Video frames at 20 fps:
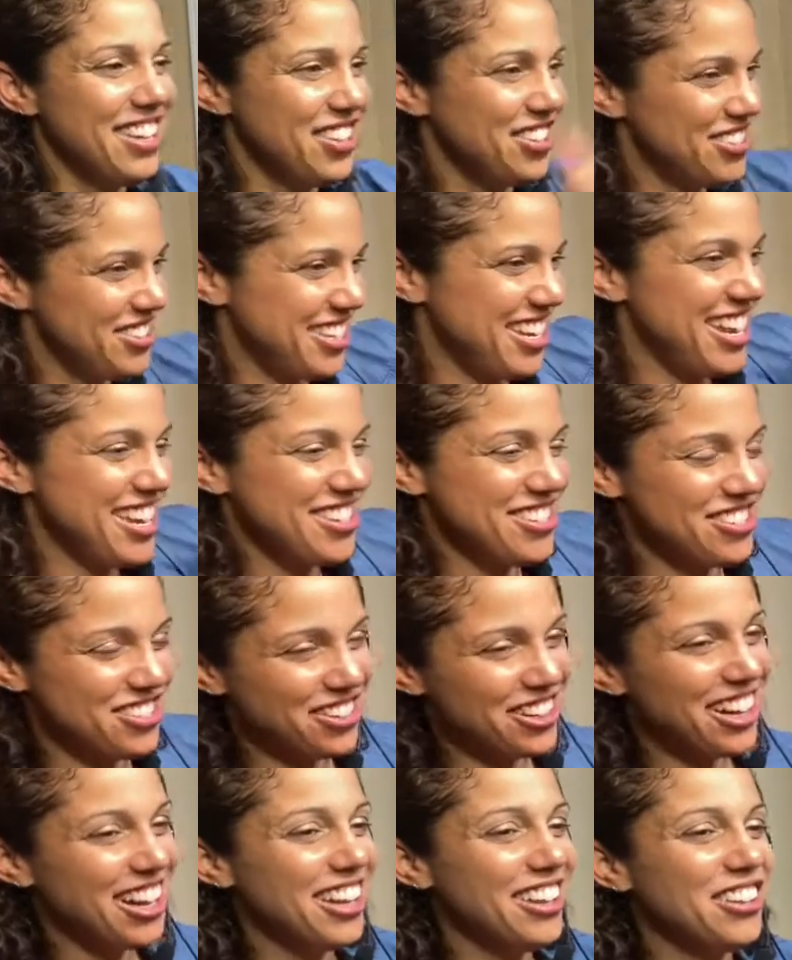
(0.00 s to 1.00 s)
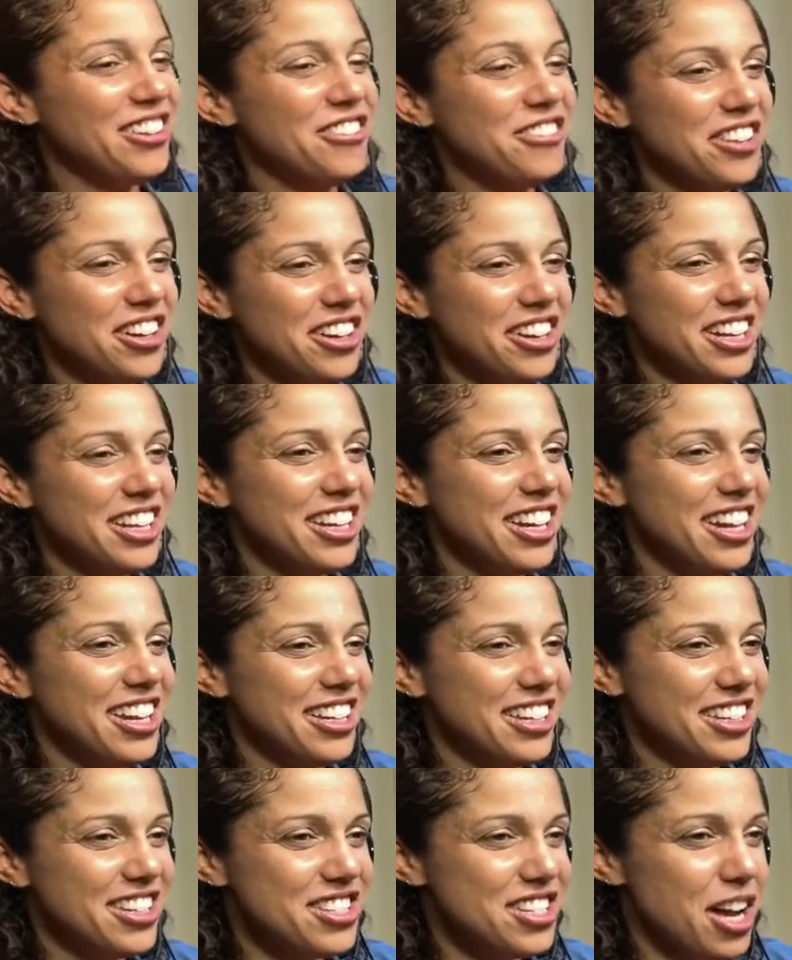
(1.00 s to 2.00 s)
you changed your color. Very
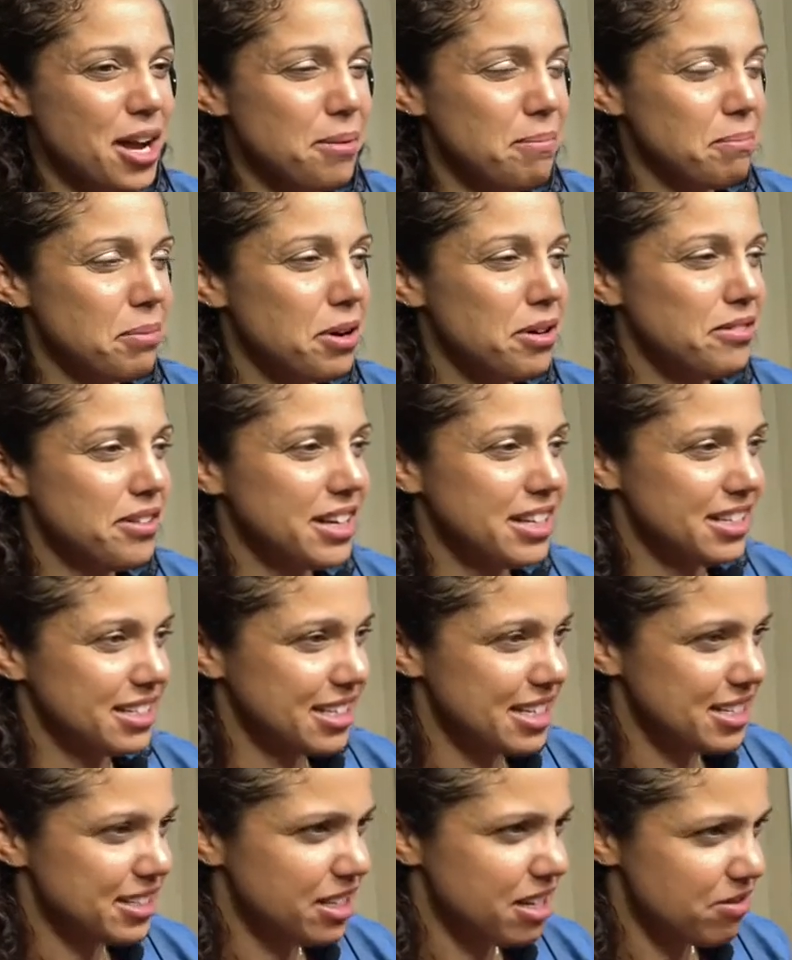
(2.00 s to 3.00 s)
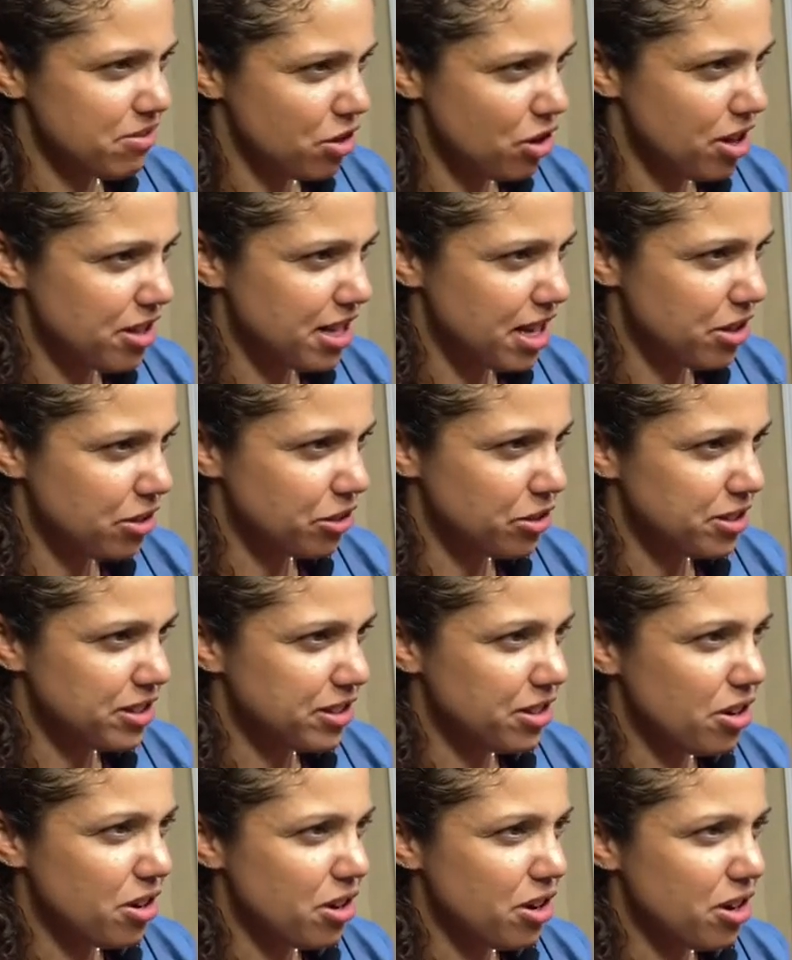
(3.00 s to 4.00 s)
good. Good job. Perfect. Let's give you another crystal.